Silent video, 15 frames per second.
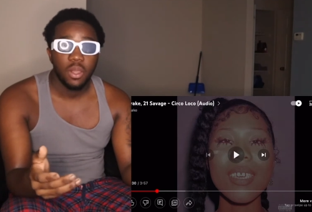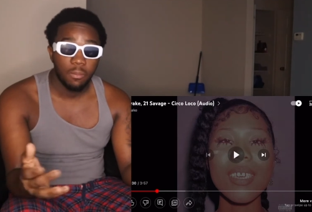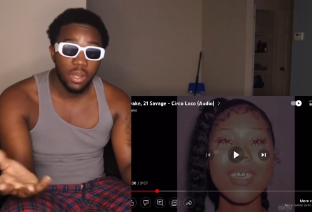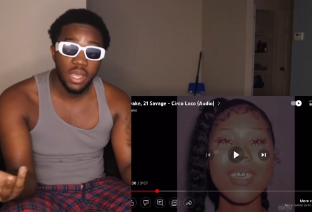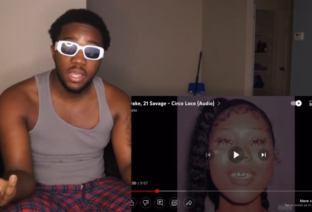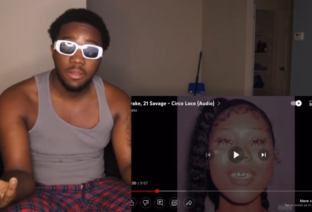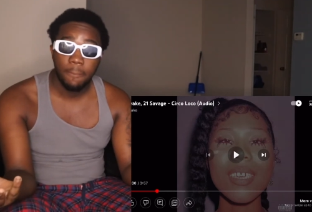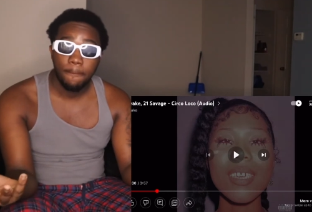
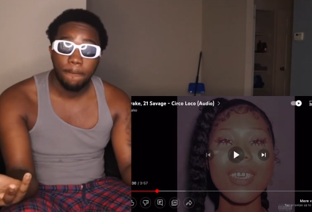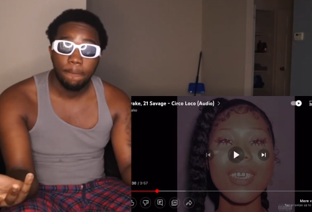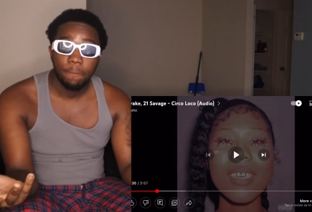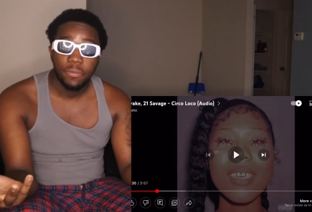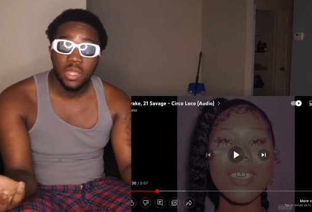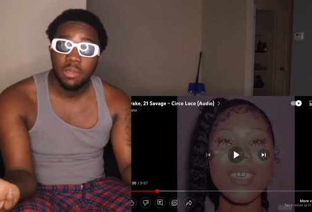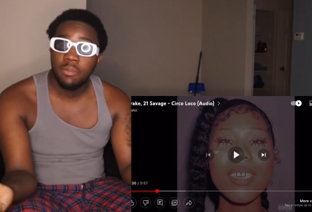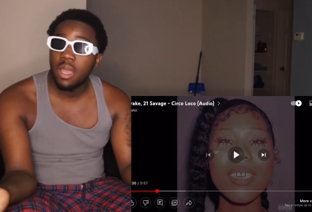Speaker 1: But
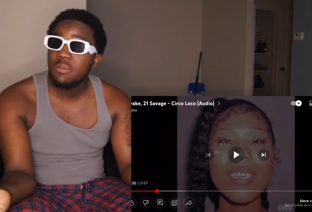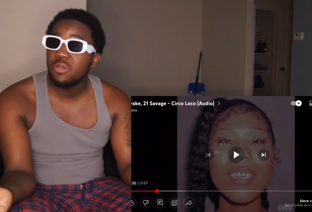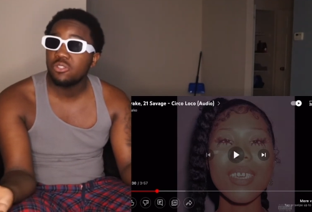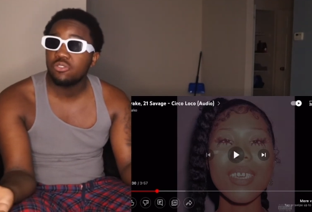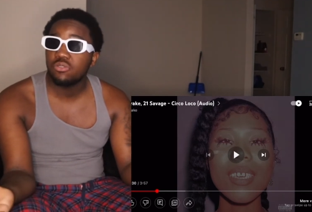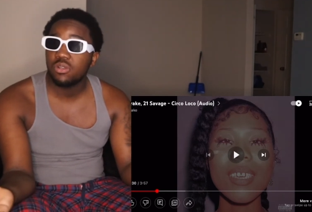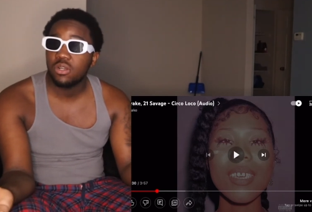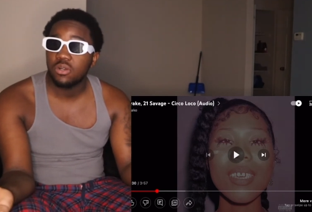it might be
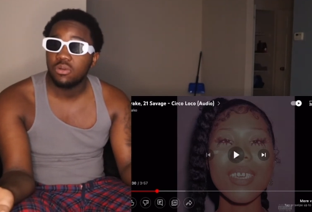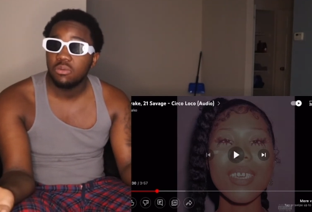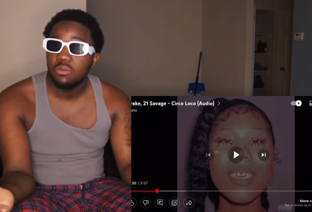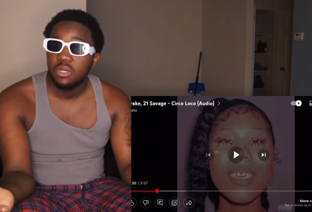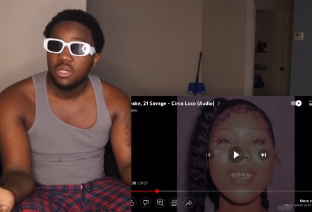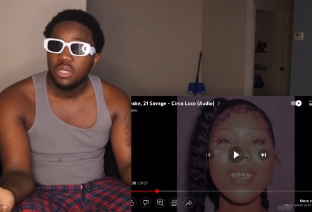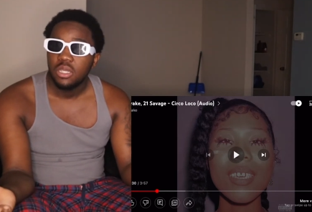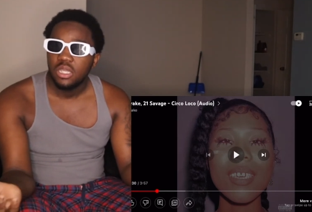true though.
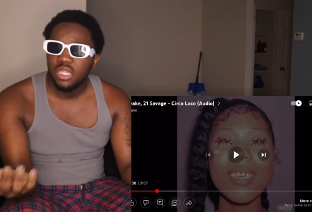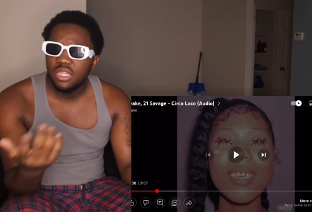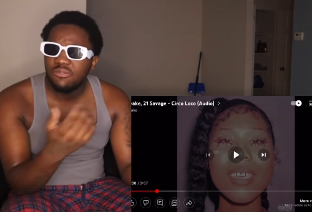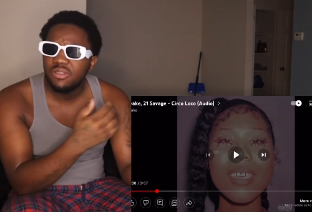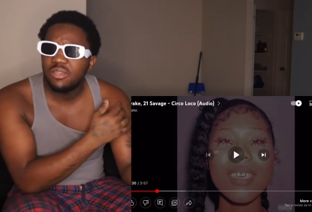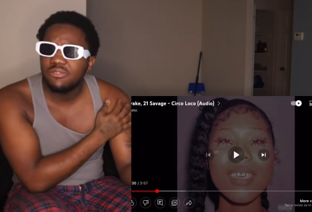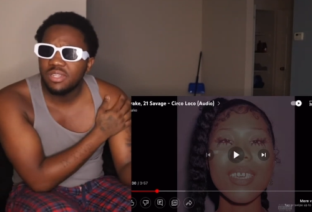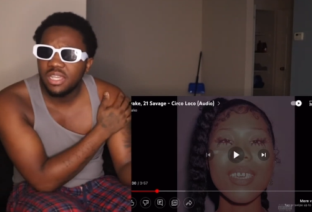And
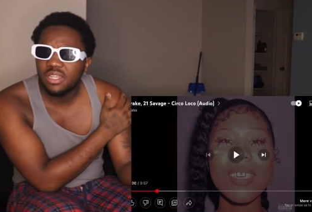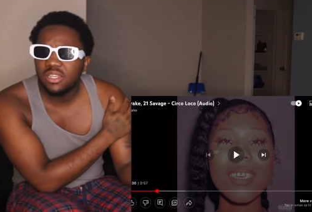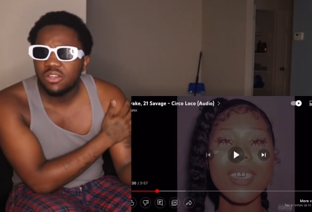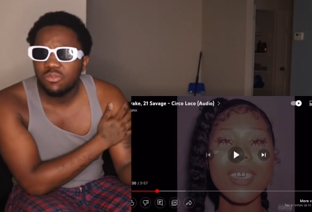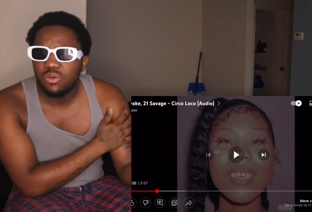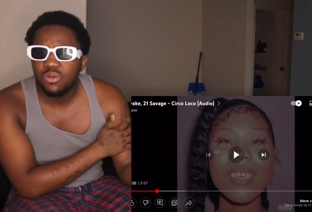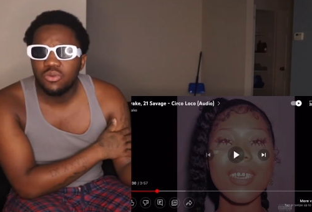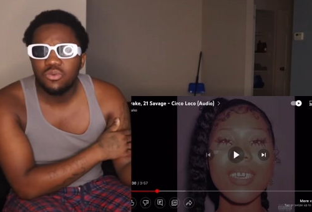even if it ain't though,
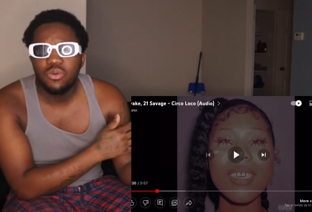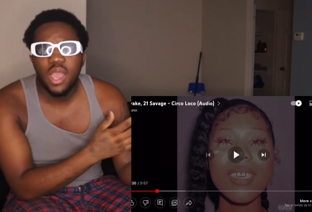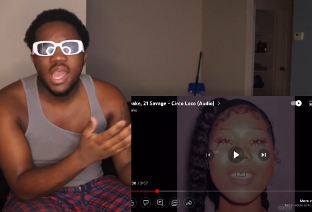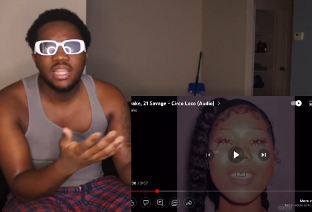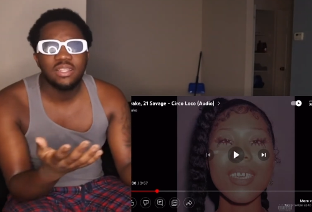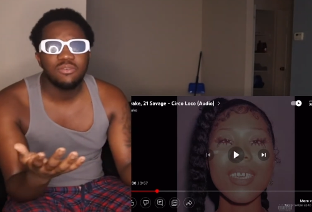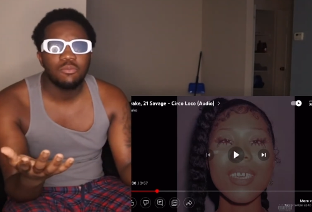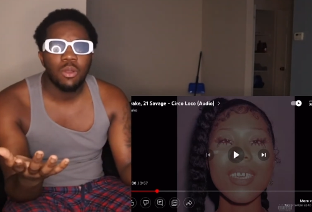who,
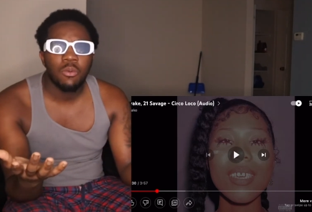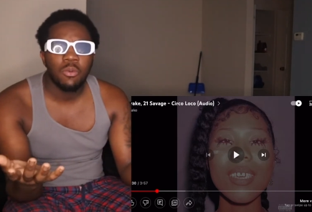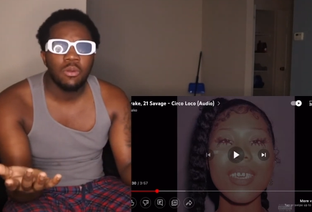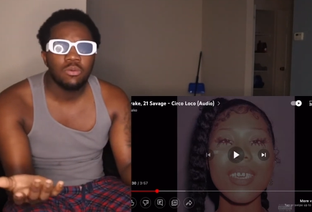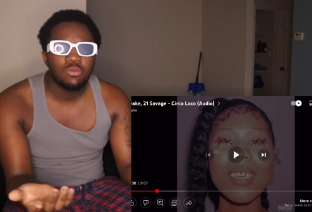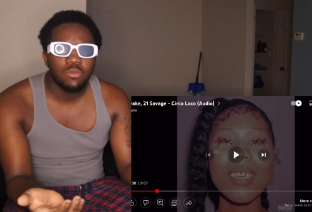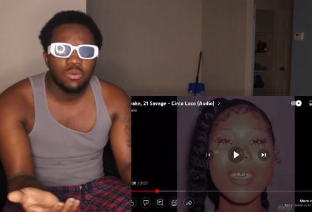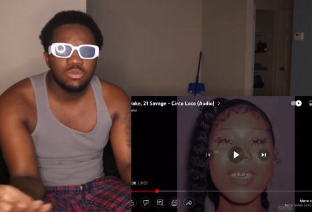had the, what,
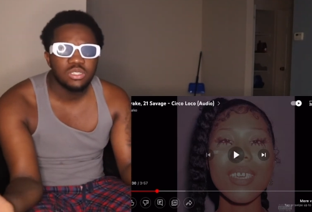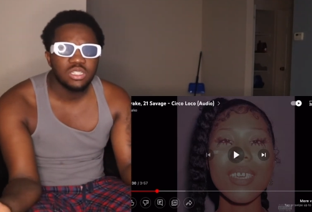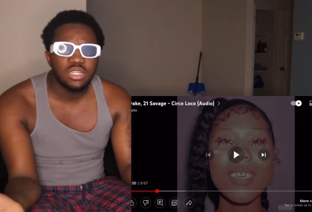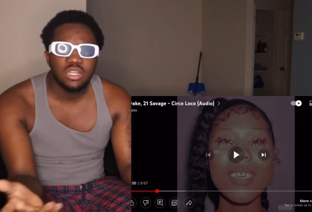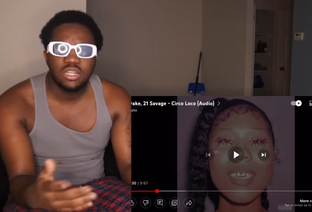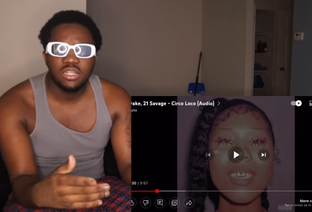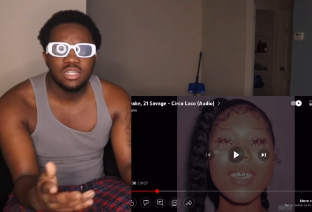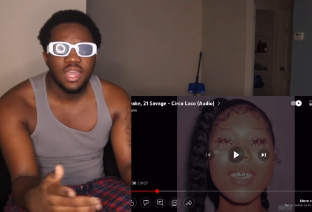what, what was the
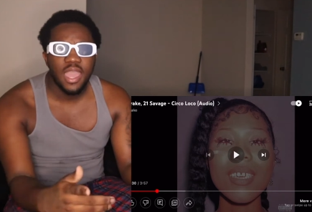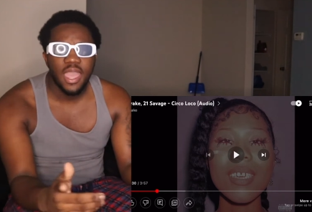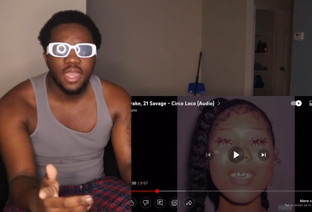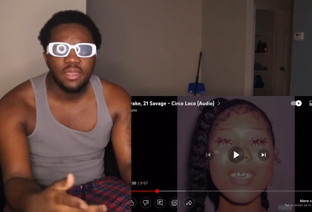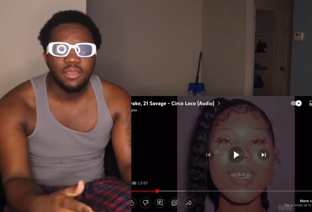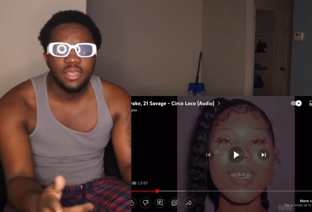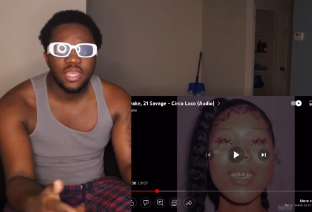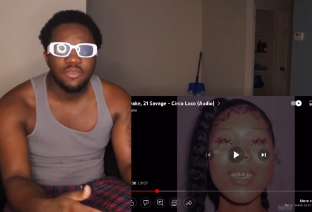good in
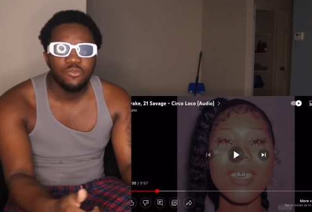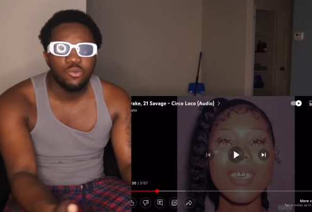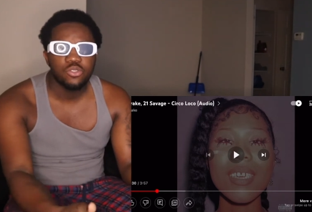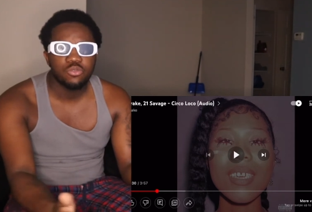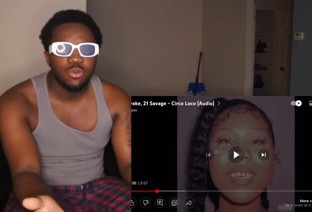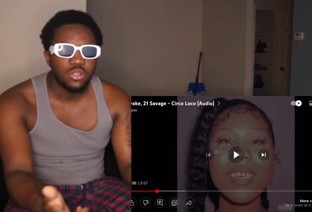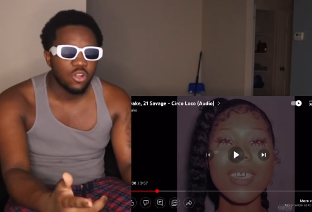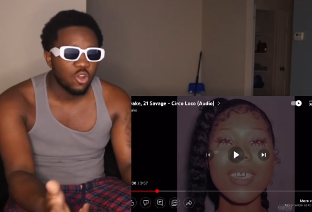that if you
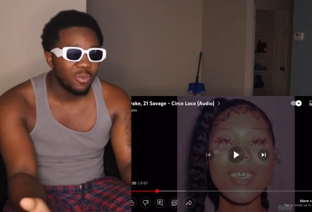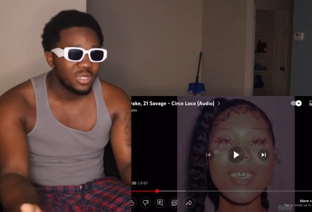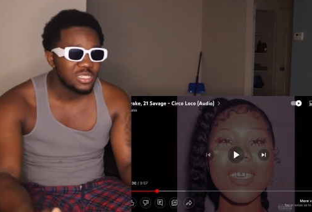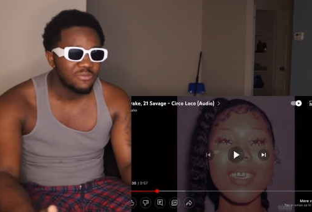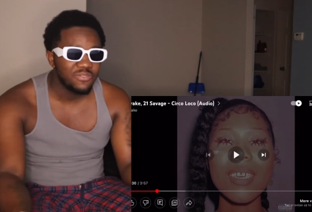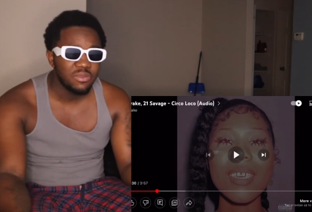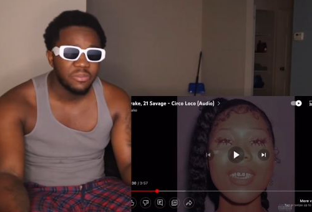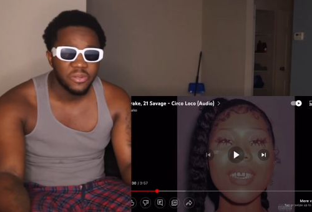was around a whole bunch
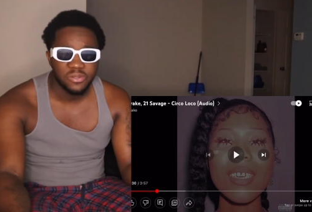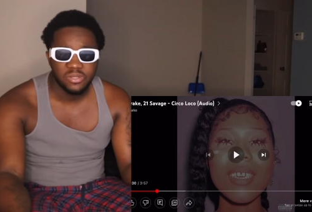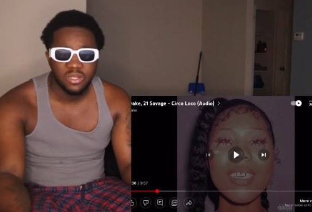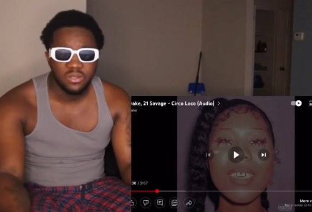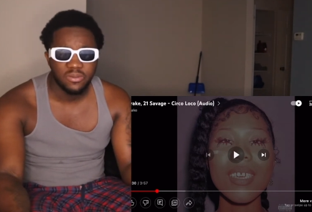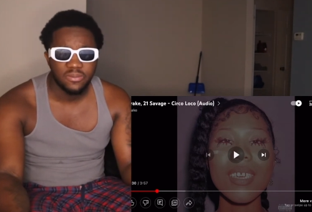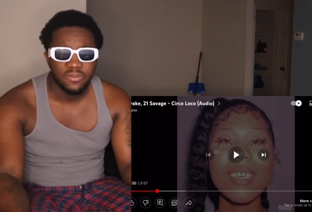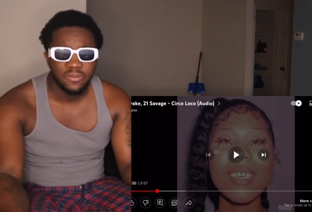of females
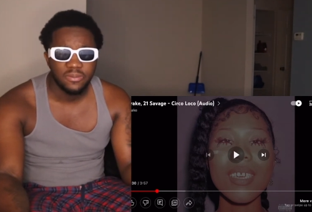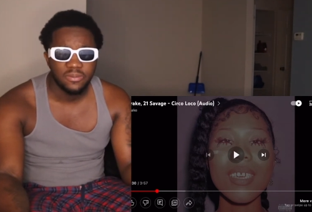though?